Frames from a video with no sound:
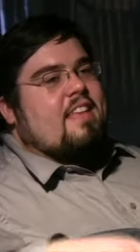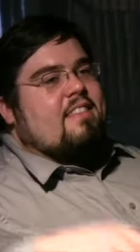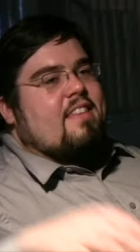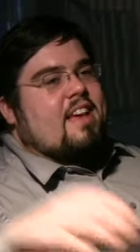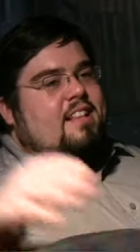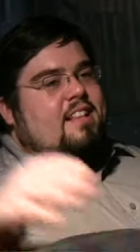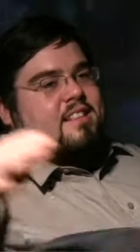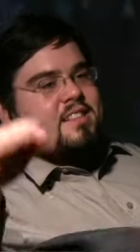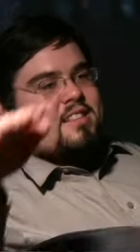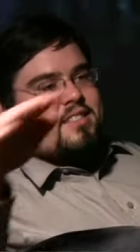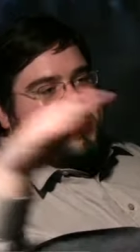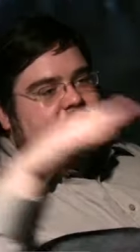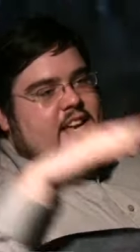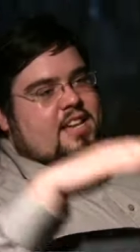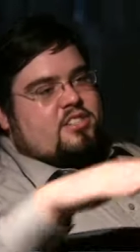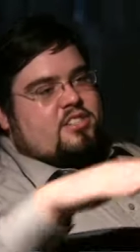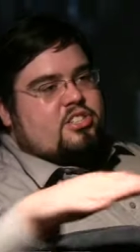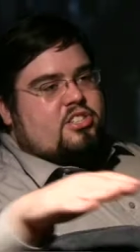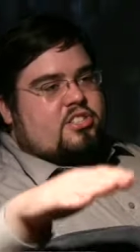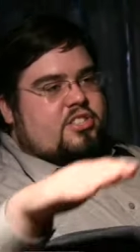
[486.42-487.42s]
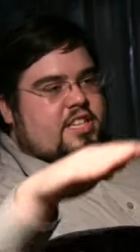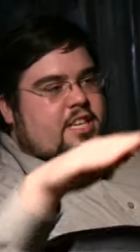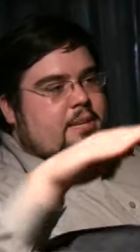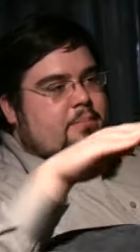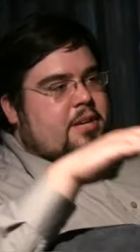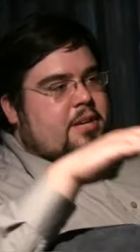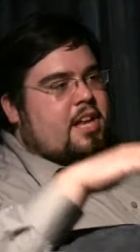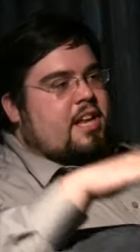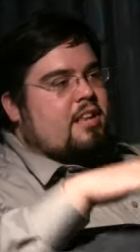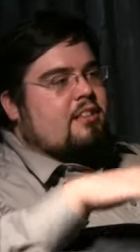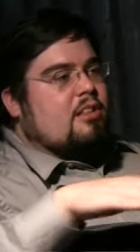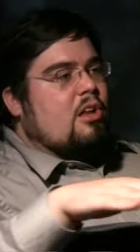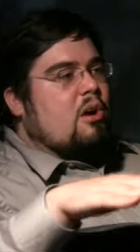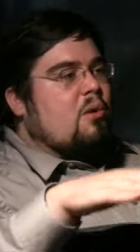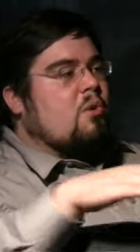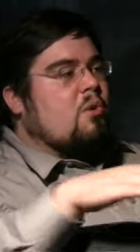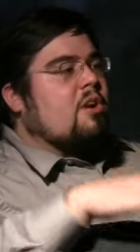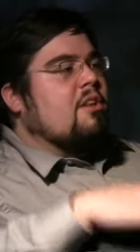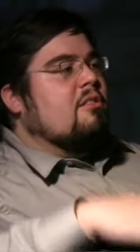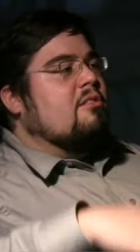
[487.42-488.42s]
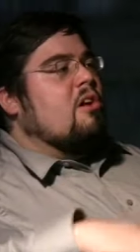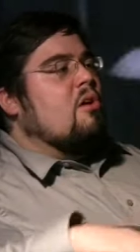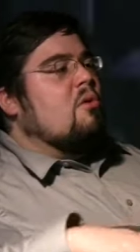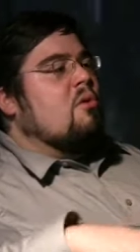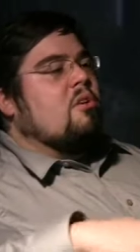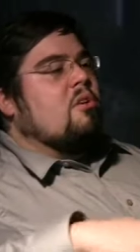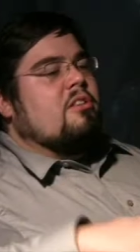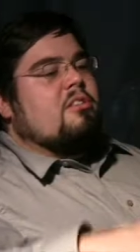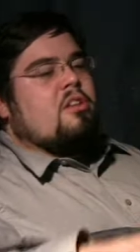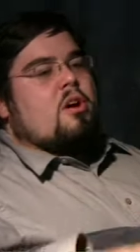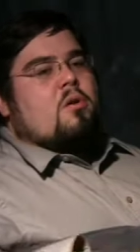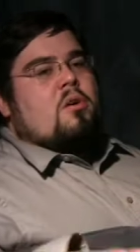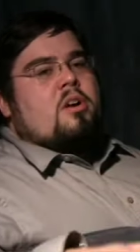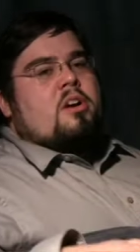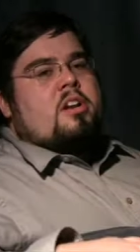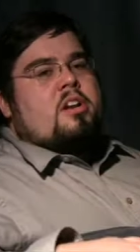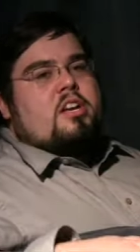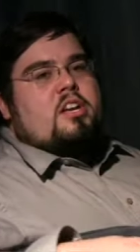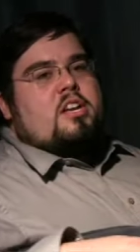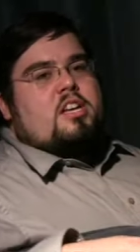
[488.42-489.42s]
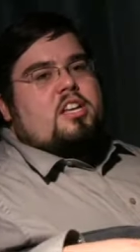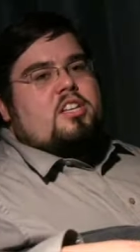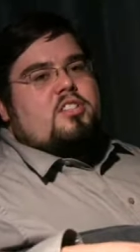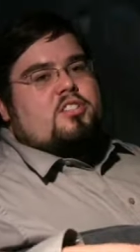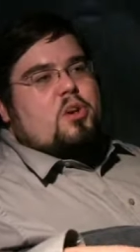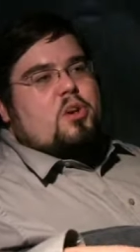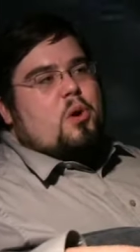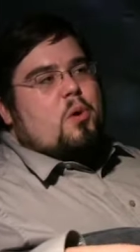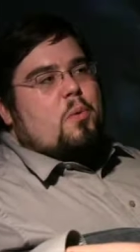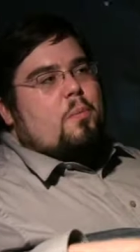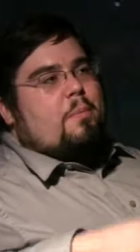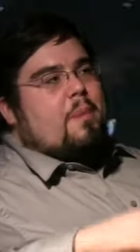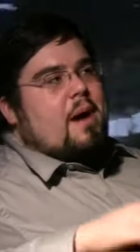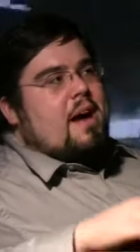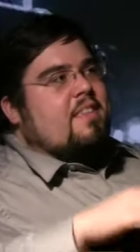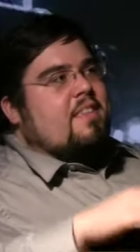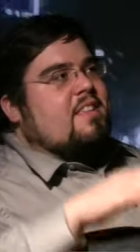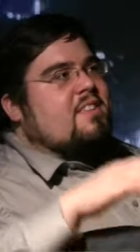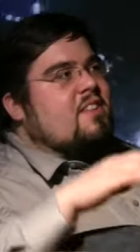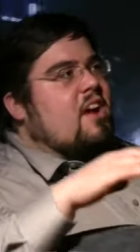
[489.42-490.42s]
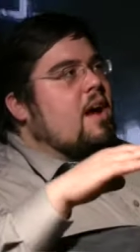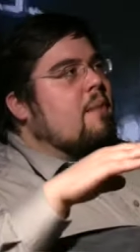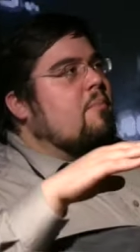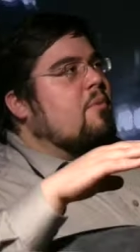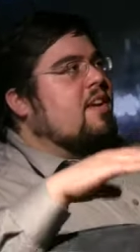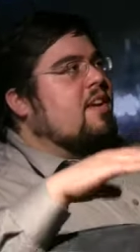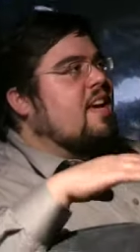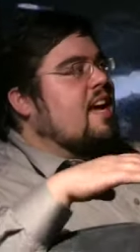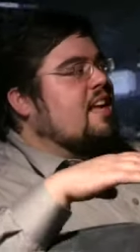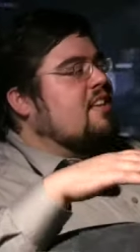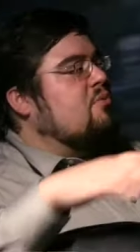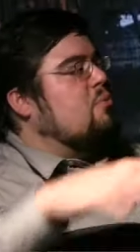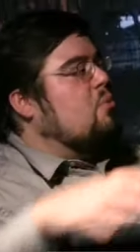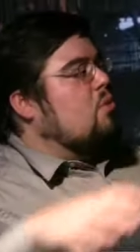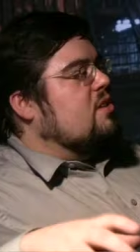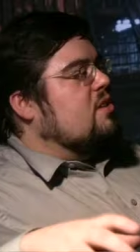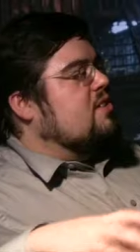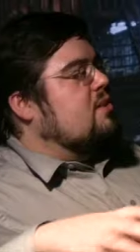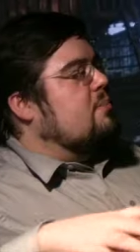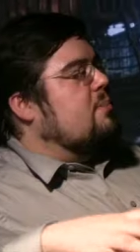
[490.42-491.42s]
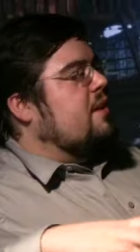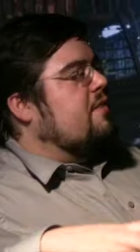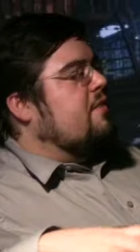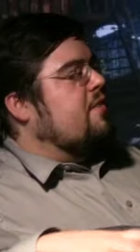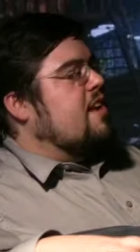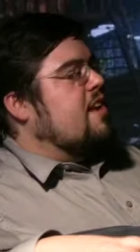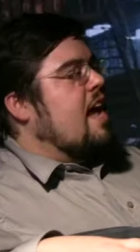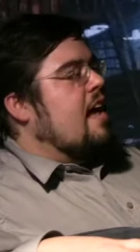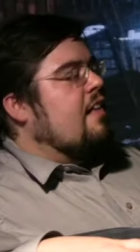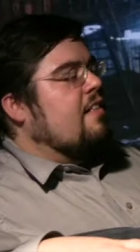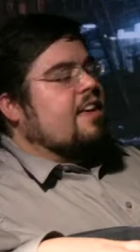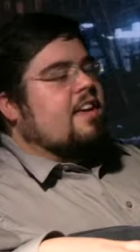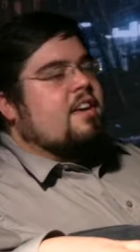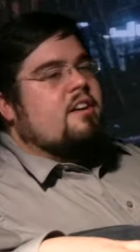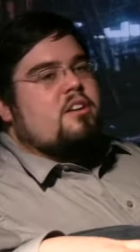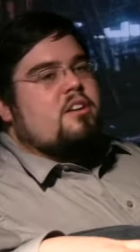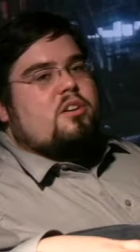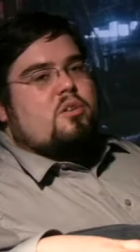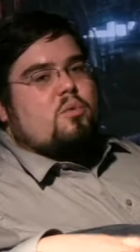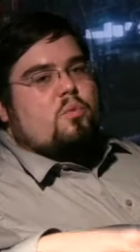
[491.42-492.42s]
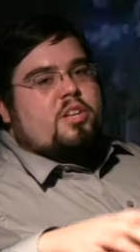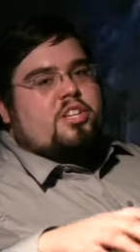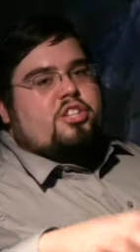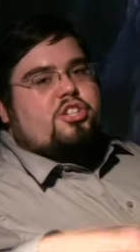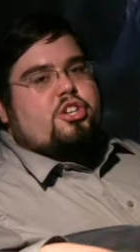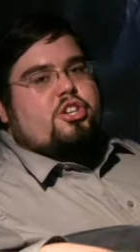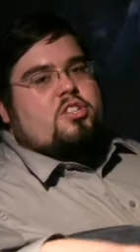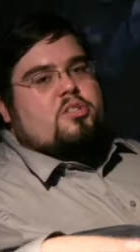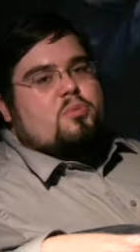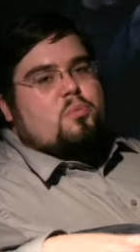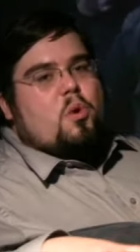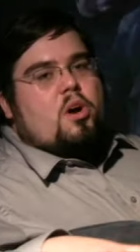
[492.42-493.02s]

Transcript: And the stakes just keep getting lower and lower and lower. So by the time we get towards the big finale, we just